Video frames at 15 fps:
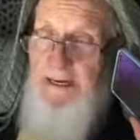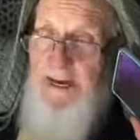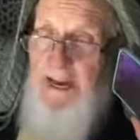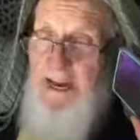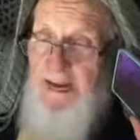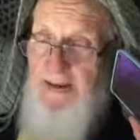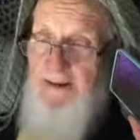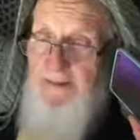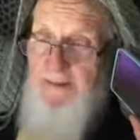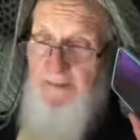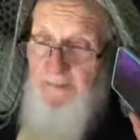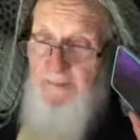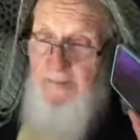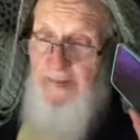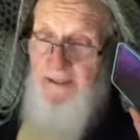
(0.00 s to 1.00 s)
and
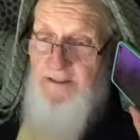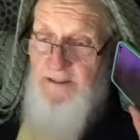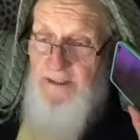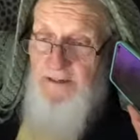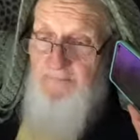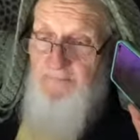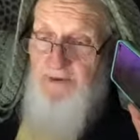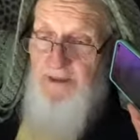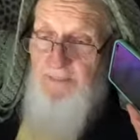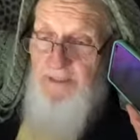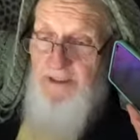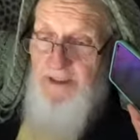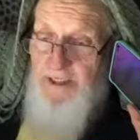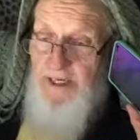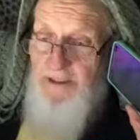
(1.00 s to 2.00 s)
that sound very
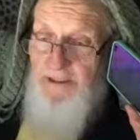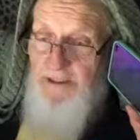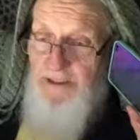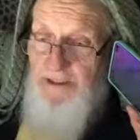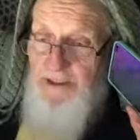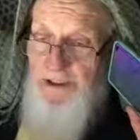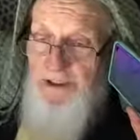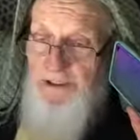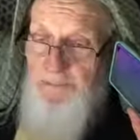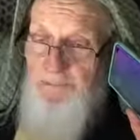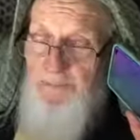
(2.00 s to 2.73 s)
much like the jinn.